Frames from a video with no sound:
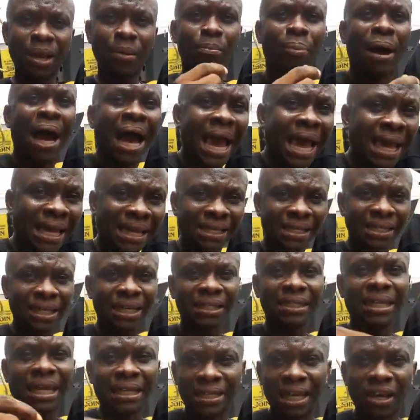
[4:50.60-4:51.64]
by
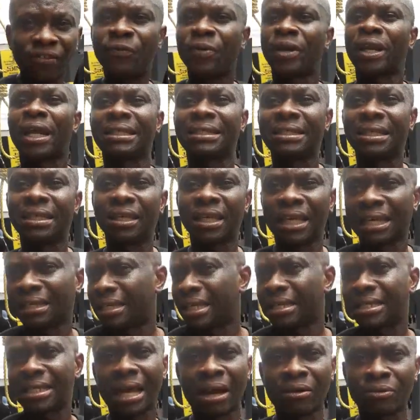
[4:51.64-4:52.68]
the death penalty in
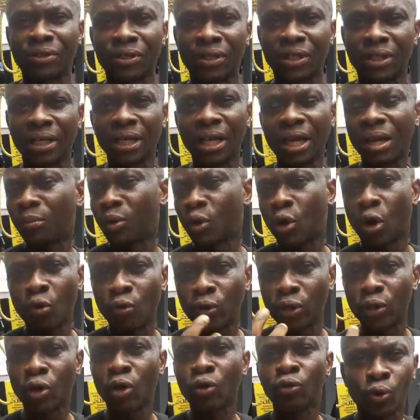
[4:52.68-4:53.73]
this country, because
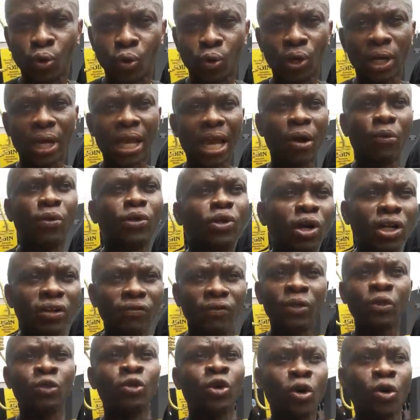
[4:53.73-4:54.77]
we don't know. And we don't
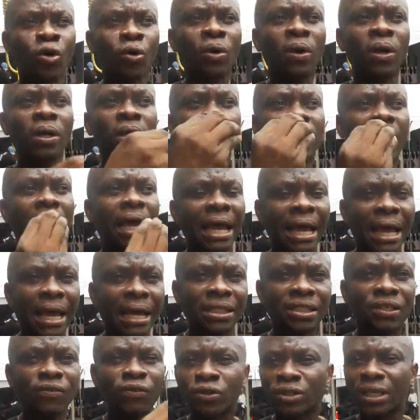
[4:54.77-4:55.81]
even know
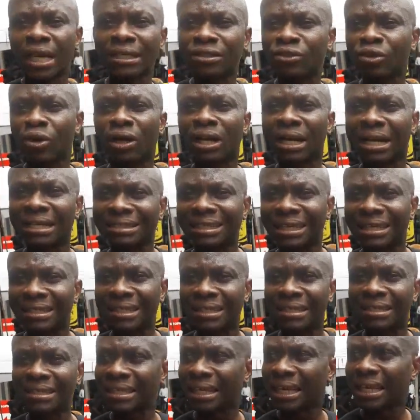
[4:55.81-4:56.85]
civil society
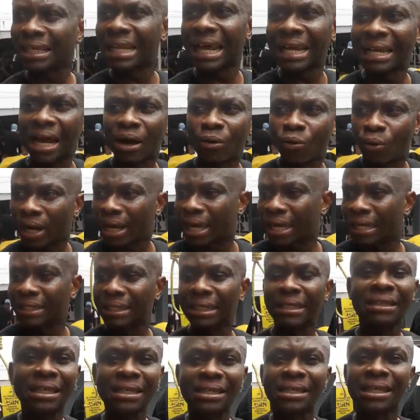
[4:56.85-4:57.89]
organizations that are working
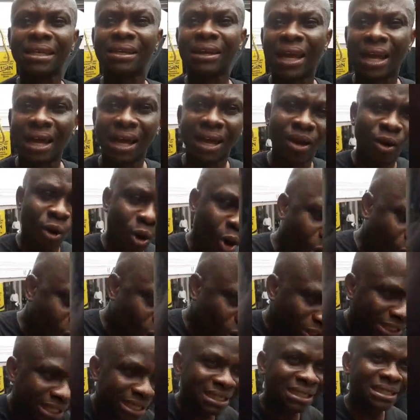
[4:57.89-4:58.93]
in this area.
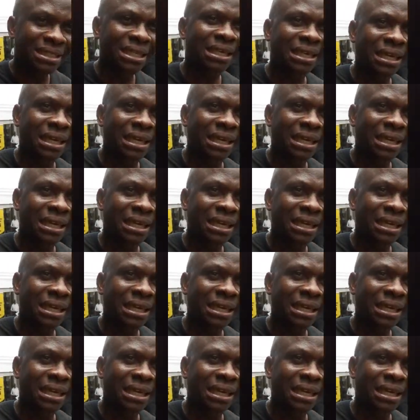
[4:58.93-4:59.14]
All this,